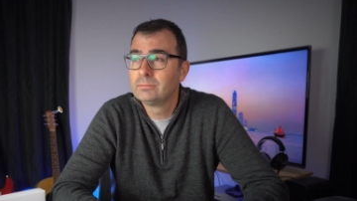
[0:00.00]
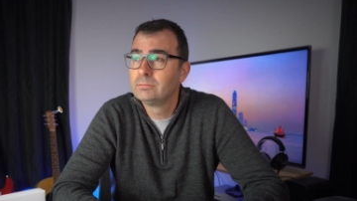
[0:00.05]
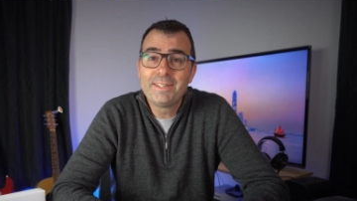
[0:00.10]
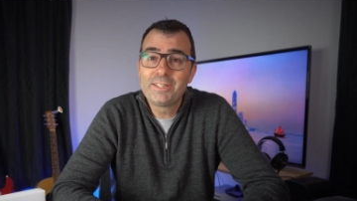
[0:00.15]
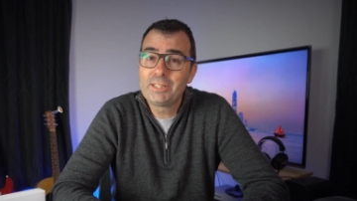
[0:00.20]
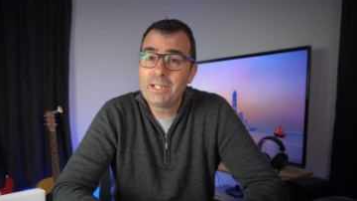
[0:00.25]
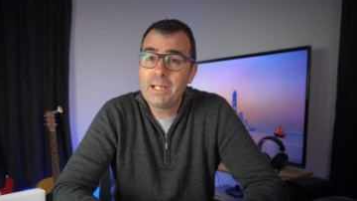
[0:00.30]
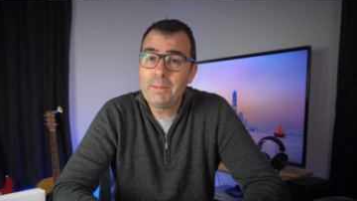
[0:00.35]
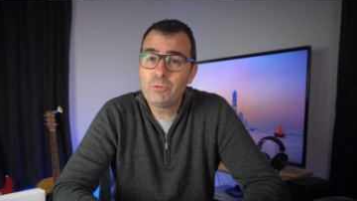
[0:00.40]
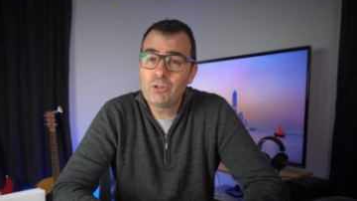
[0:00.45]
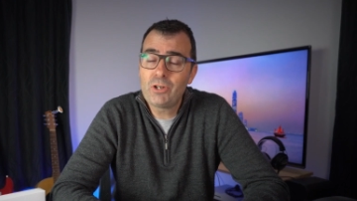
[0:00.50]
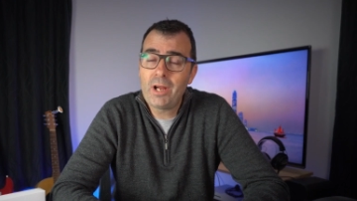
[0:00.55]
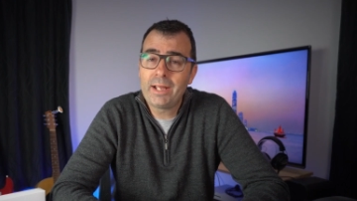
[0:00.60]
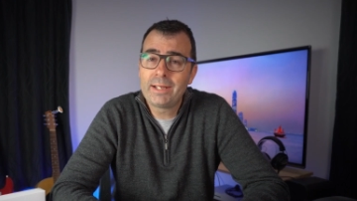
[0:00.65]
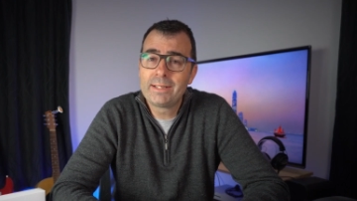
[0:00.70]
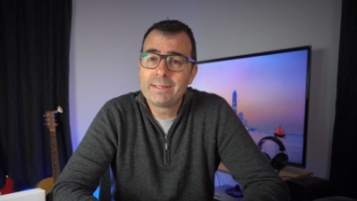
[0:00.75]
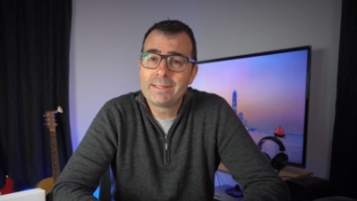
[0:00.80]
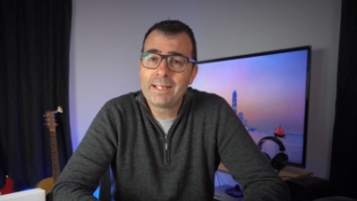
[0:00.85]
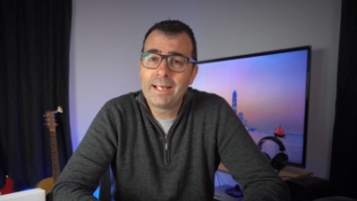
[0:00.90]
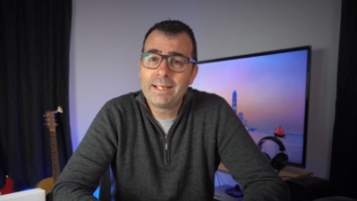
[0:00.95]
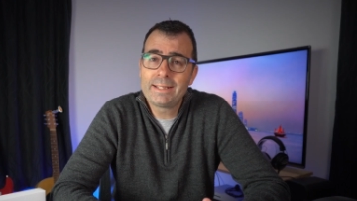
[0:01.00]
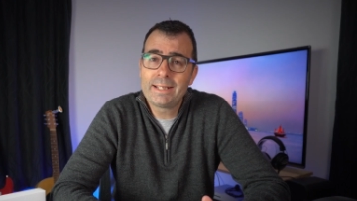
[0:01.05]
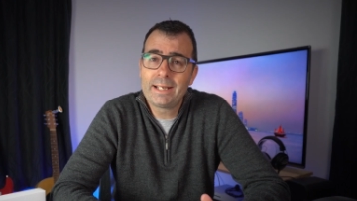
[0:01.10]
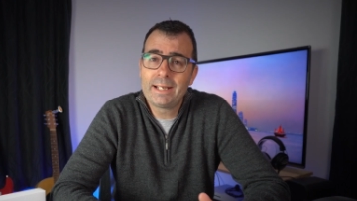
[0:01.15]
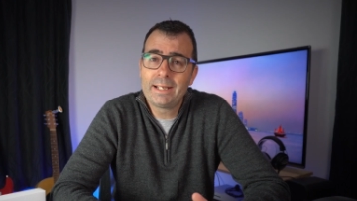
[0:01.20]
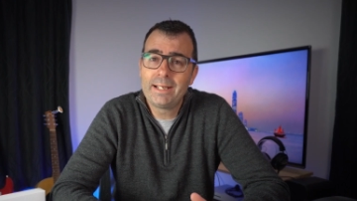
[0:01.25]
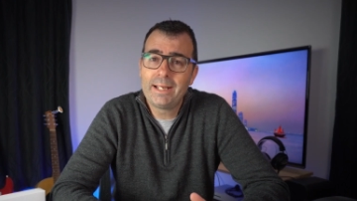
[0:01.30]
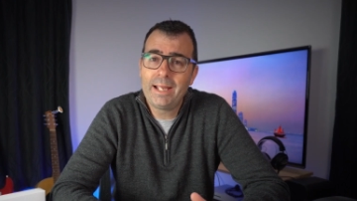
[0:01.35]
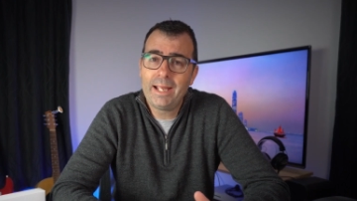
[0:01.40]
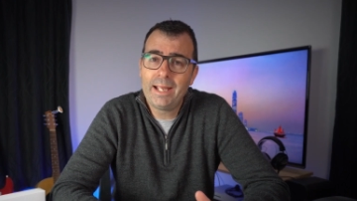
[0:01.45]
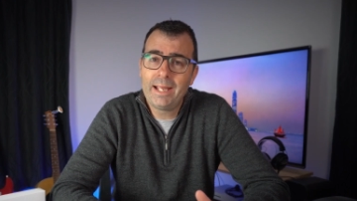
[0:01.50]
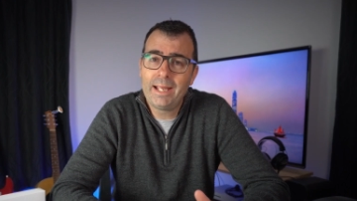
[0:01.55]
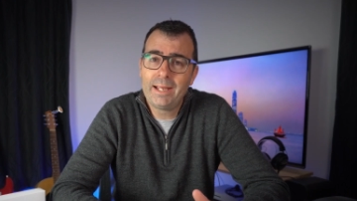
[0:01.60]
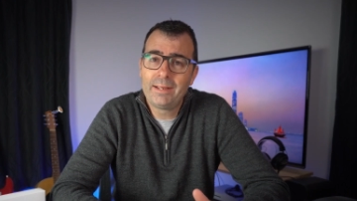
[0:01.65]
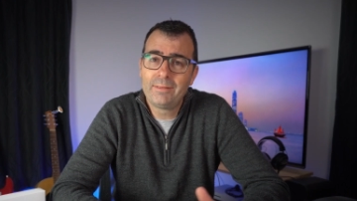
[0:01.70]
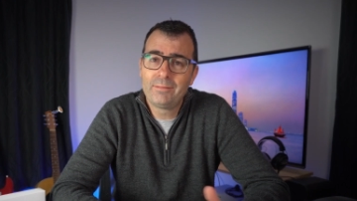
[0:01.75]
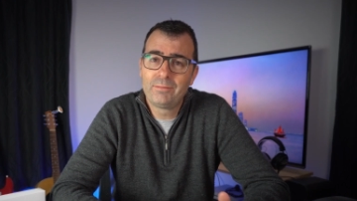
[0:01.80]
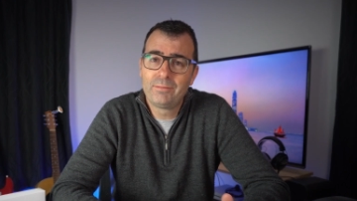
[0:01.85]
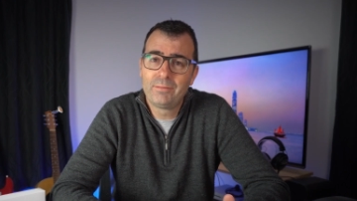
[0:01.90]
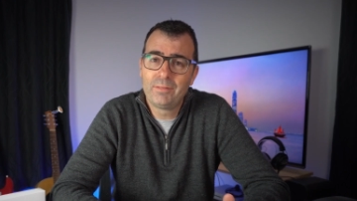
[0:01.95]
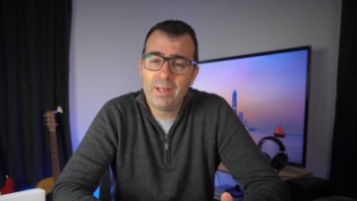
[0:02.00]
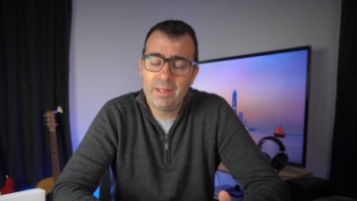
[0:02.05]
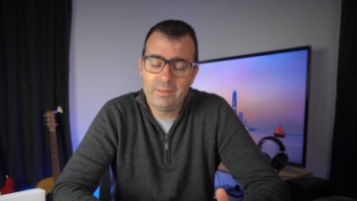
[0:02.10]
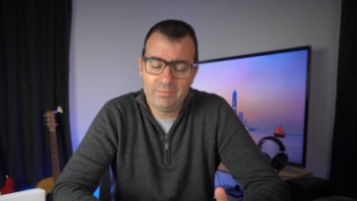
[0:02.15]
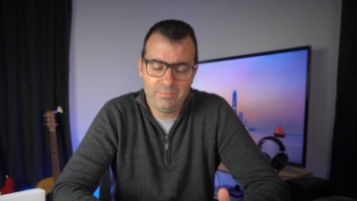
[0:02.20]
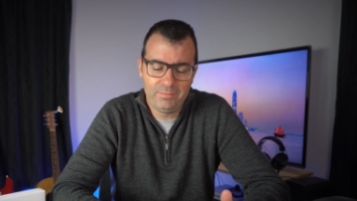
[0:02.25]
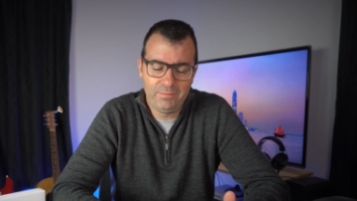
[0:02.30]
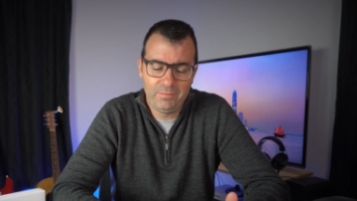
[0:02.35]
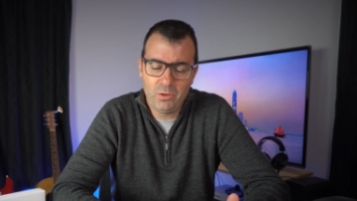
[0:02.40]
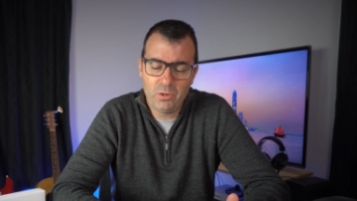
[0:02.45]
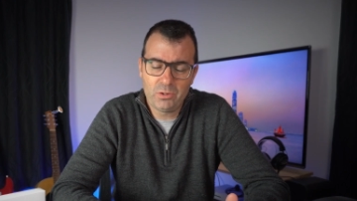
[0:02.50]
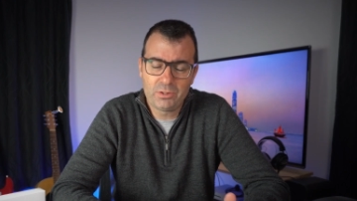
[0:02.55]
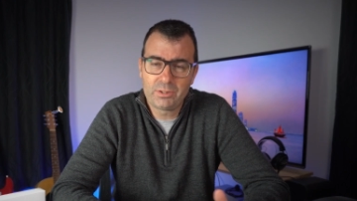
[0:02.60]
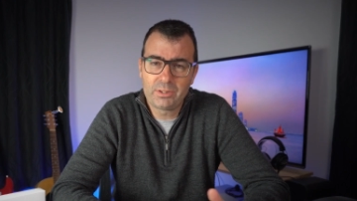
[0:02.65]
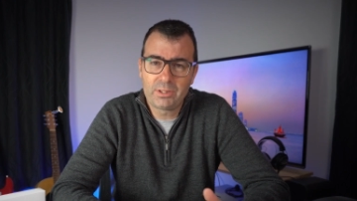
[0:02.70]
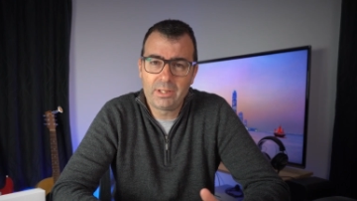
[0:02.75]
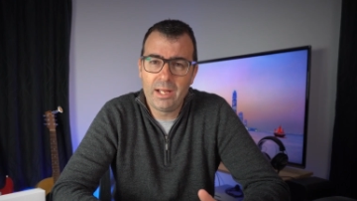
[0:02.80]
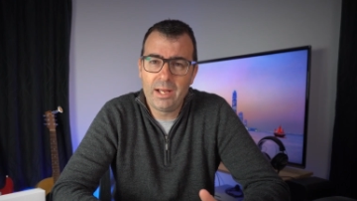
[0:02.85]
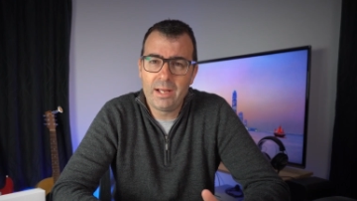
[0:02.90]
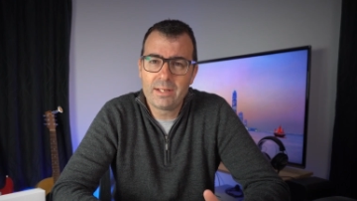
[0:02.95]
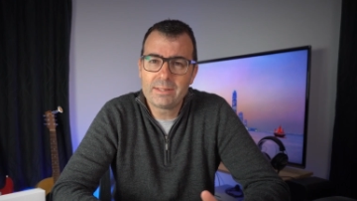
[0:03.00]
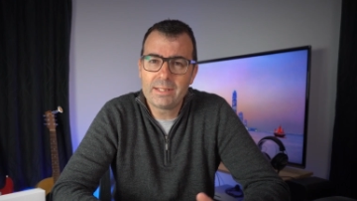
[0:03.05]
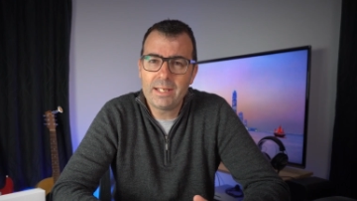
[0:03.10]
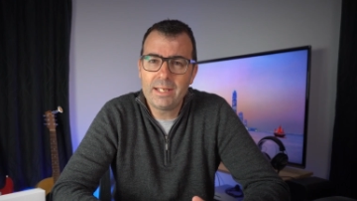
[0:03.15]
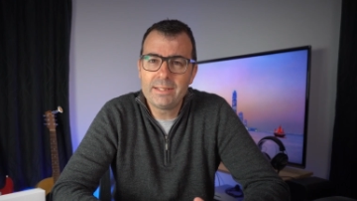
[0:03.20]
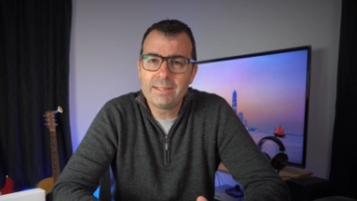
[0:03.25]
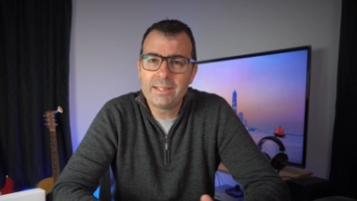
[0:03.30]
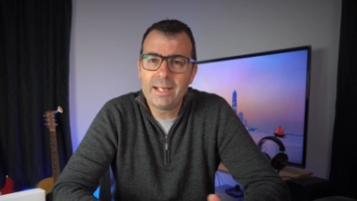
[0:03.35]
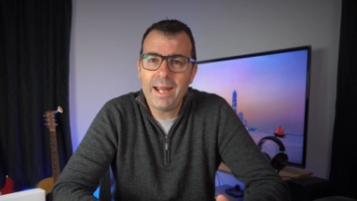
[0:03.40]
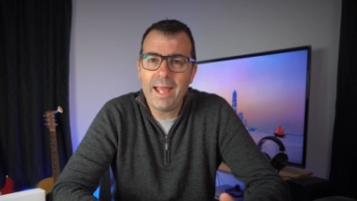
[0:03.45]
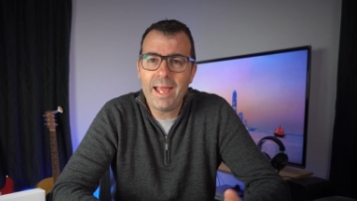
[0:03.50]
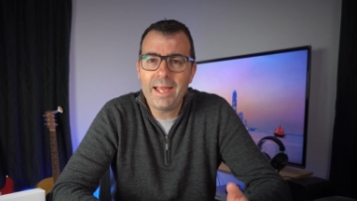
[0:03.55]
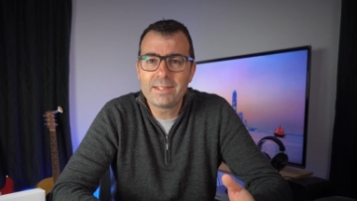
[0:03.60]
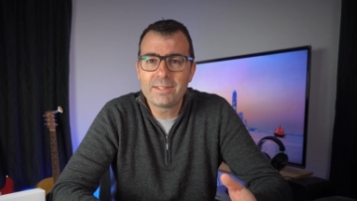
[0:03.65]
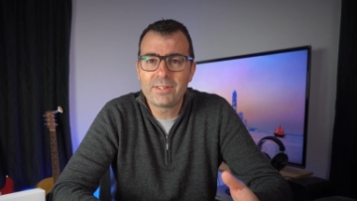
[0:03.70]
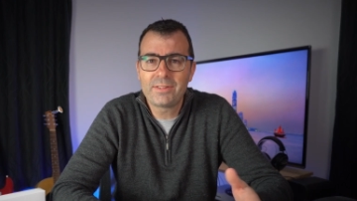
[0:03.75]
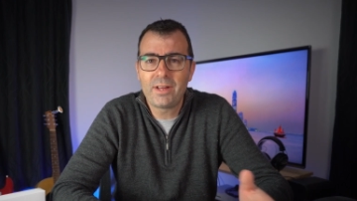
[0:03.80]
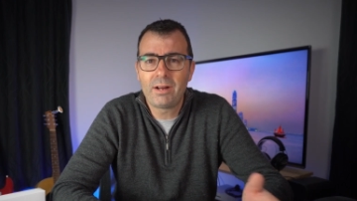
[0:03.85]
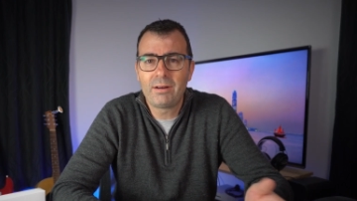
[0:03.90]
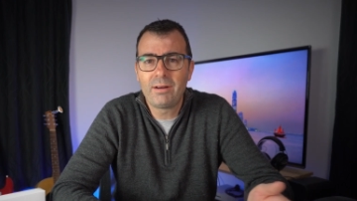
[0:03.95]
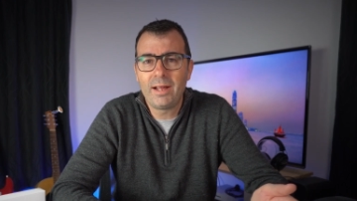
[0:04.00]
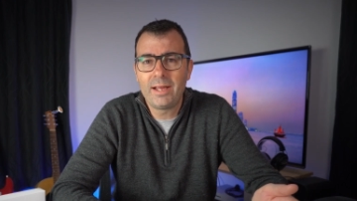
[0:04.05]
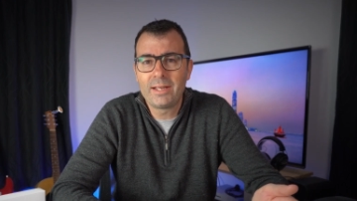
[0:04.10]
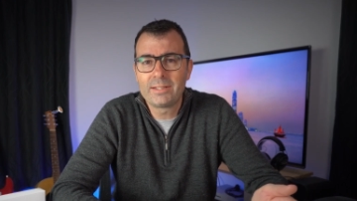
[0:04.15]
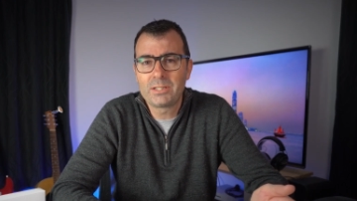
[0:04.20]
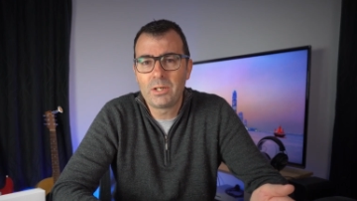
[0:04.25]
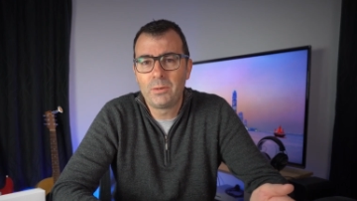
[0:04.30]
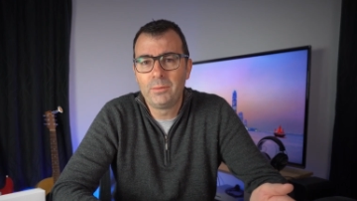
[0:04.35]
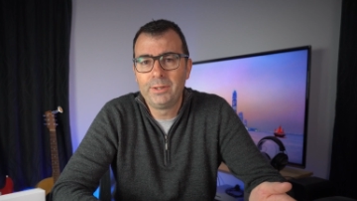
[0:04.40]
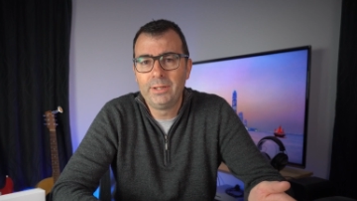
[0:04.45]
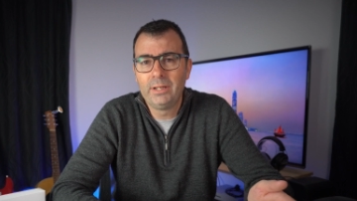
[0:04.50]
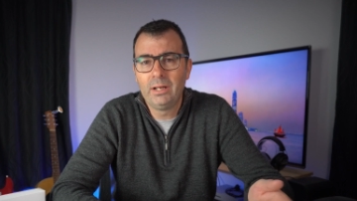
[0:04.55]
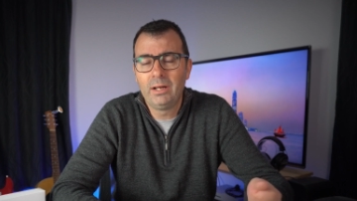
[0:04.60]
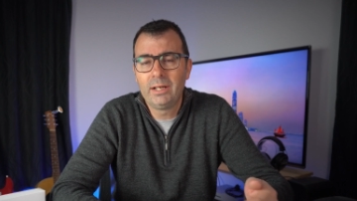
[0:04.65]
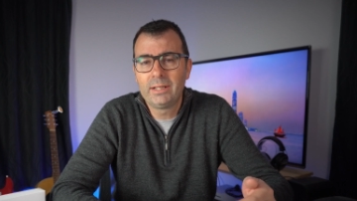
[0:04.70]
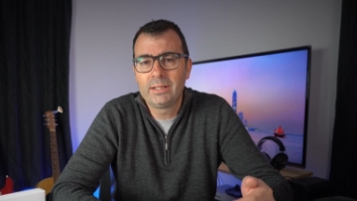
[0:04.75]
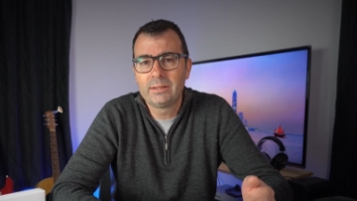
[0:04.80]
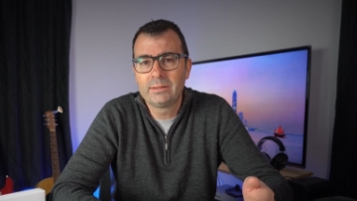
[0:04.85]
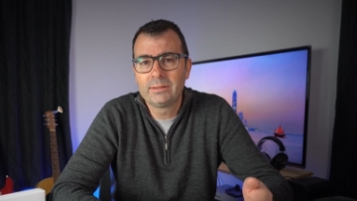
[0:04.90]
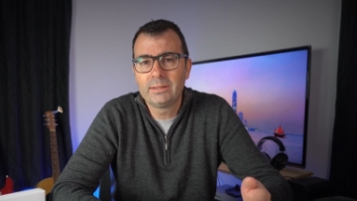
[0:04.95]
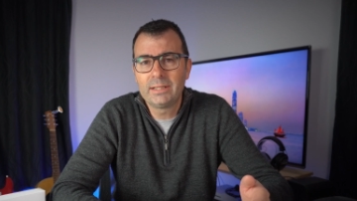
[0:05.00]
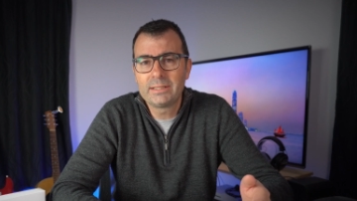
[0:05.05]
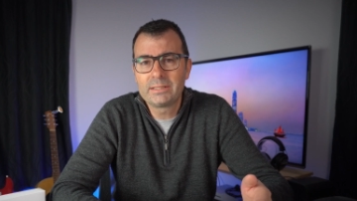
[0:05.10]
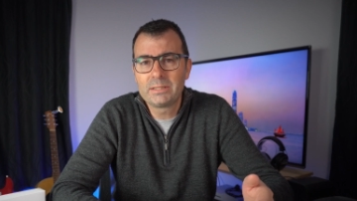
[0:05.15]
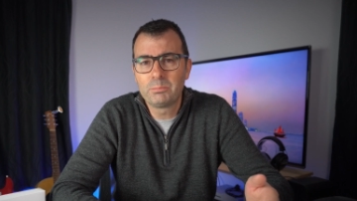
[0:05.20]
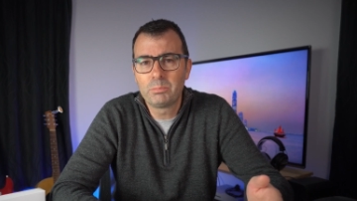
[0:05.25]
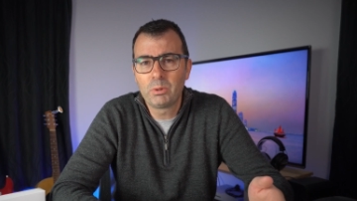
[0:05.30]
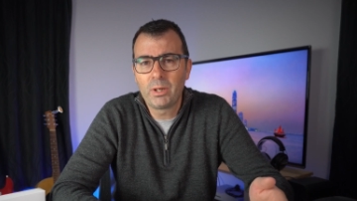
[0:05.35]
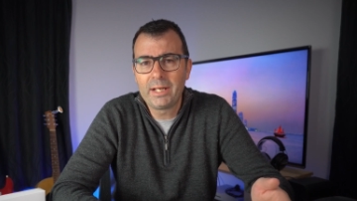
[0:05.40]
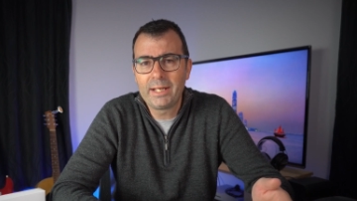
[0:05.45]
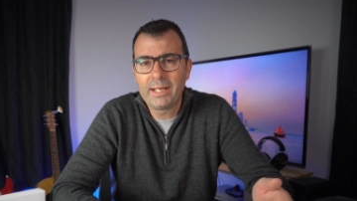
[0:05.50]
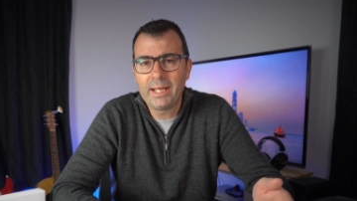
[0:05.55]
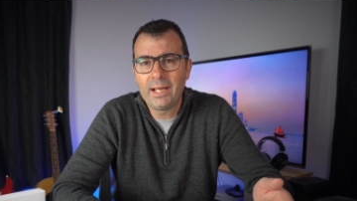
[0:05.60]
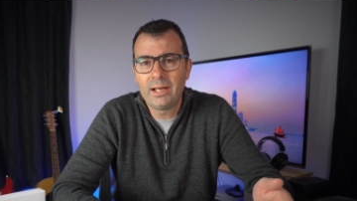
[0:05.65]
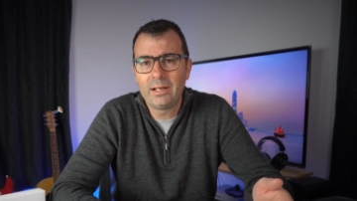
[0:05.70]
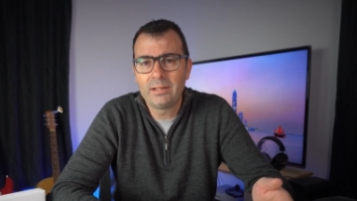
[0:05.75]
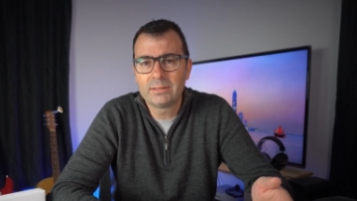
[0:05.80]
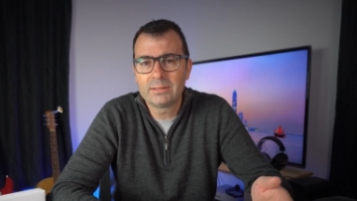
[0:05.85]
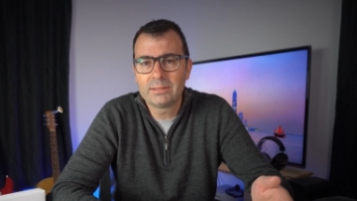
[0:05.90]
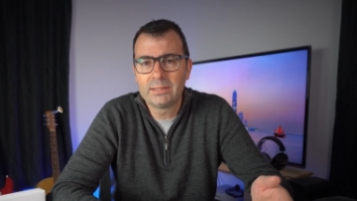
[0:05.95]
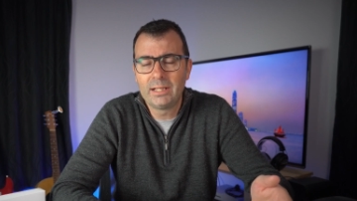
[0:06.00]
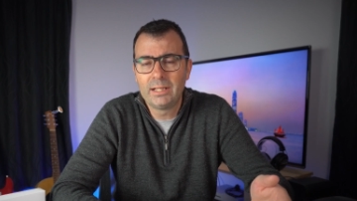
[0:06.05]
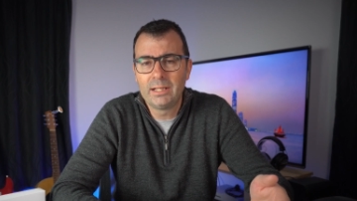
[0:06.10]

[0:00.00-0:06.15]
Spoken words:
The sleep tracking data at first glance isn't as thorough as I would like. I'd like to break out